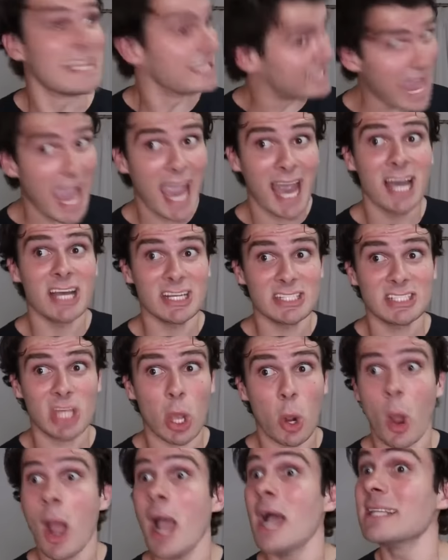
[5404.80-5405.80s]
Yeah.
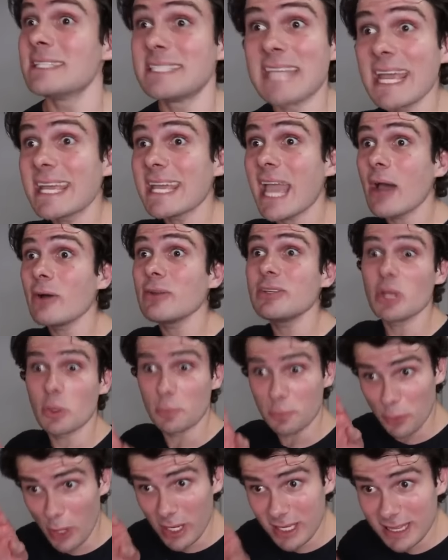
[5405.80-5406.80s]
So, take out your
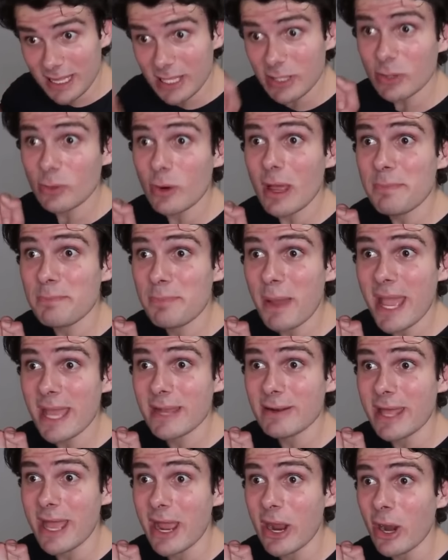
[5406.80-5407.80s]
pretty little red pen
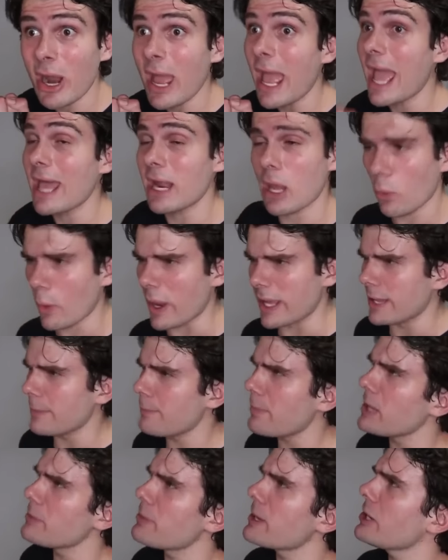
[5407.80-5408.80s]
there and... Wait,
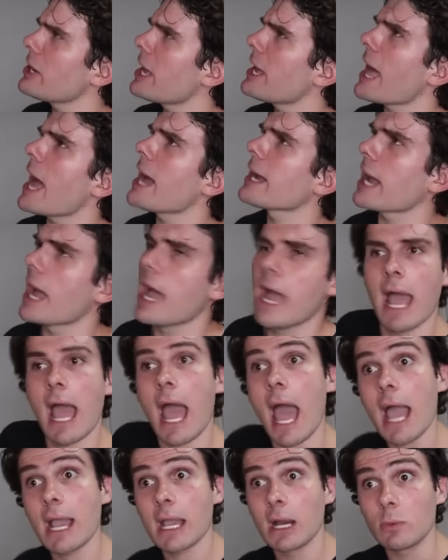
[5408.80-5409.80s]
better yet,
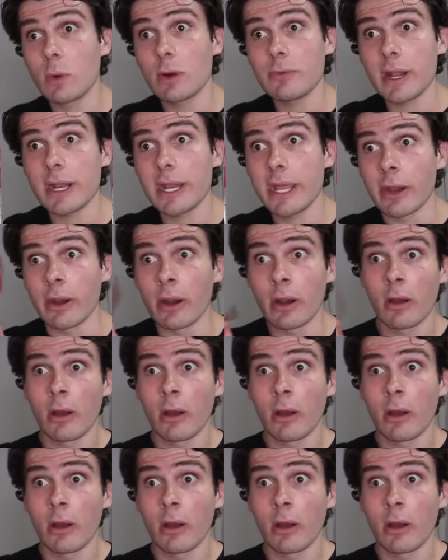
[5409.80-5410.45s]
I got one right here.